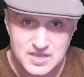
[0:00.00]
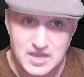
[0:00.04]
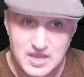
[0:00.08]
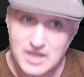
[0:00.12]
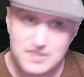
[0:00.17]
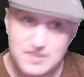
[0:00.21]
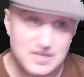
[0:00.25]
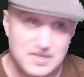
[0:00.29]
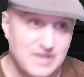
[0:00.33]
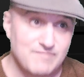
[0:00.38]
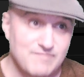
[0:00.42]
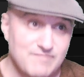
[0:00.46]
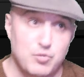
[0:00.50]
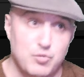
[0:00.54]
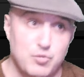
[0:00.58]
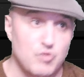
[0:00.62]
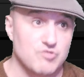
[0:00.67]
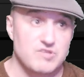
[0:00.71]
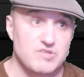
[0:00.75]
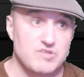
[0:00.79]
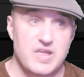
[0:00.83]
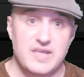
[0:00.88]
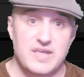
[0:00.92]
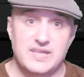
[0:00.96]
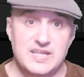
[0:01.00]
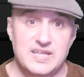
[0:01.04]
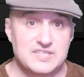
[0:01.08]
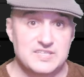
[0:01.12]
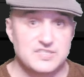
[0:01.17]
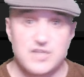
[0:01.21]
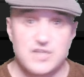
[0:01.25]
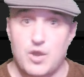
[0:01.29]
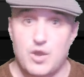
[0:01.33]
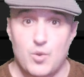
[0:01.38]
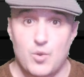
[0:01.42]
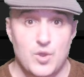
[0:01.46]
I think if Poirier
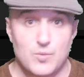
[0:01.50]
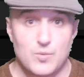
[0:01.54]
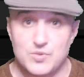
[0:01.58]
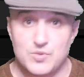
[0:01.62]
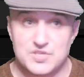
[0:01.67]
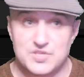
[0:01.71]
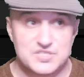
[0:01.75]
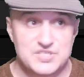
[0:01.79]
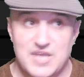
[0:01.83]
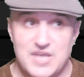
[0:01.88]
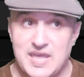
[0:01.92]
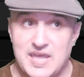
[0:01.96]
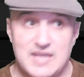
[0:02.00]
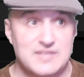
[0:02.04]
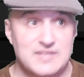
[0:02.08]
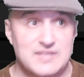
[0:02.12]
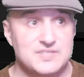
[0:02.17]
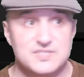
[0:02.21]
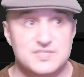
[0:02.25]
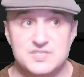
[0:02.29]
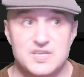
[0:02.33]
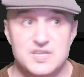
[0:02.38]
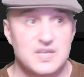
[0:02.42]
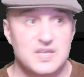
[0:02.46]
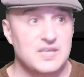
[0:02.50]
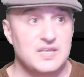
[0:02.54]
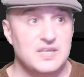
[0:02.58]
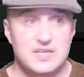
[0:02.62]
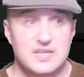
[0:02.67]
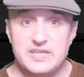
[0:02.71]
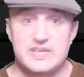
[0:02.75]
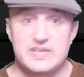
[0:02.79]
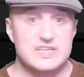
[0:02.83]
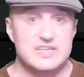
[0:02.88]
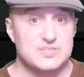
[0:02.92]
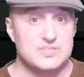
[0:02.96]
gets going with his hands,
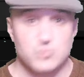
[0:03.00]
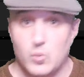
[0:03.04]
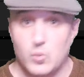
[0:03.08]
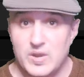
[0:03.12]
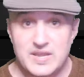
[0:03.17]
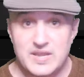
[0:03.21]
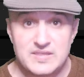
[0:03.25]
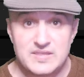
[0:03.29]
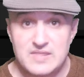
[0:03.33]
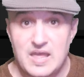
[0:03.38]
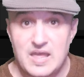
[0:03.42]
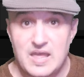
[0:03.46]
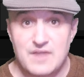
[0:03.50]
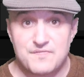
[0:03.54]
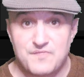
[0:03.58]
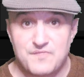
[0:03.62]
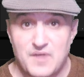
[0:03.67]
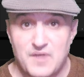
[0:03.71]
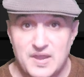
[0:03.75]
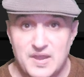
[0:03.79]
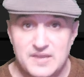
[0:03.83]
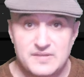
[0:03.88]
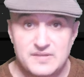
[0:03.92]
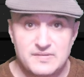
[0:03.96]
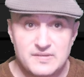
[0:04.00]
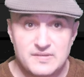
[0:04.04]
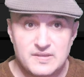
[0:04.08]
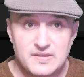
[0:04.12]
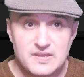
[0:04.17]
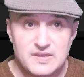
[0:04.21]
he is winning that fight.